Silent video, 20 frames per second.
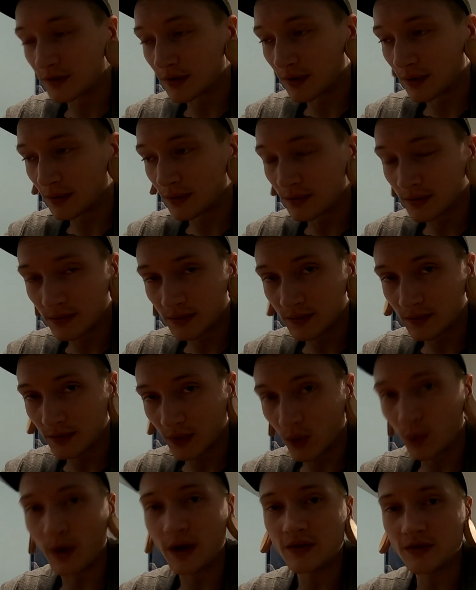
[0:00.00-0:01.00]
So
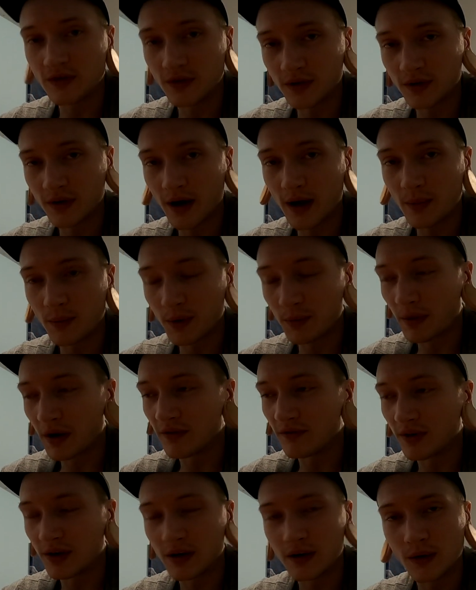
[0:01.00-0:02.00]
don't waste your time on
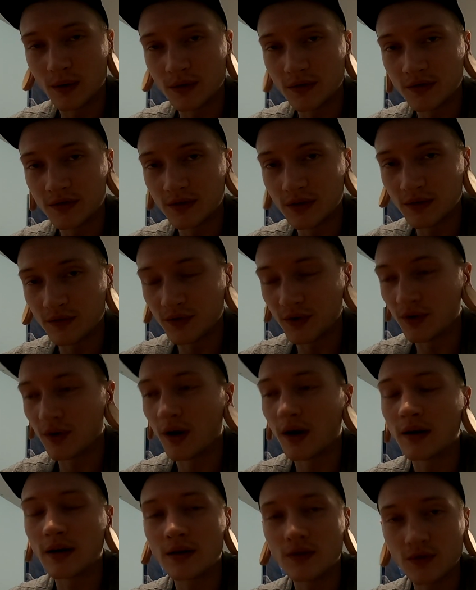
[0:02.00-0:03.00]
my videos if you're
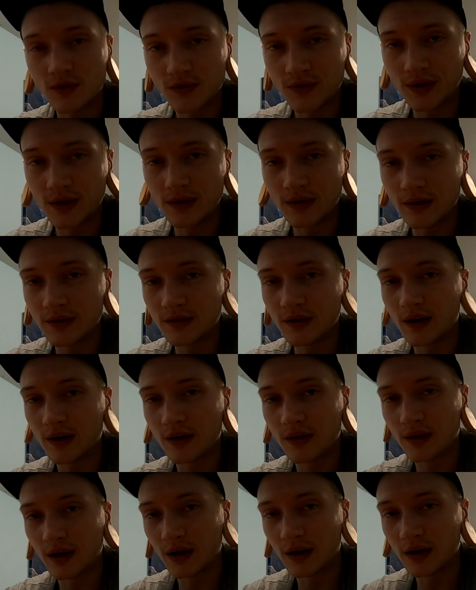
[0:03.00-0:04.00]
not interested in this
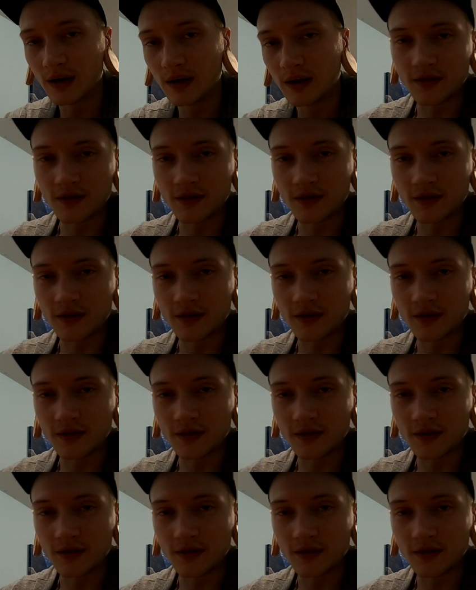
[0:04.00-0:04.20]
kind of thing.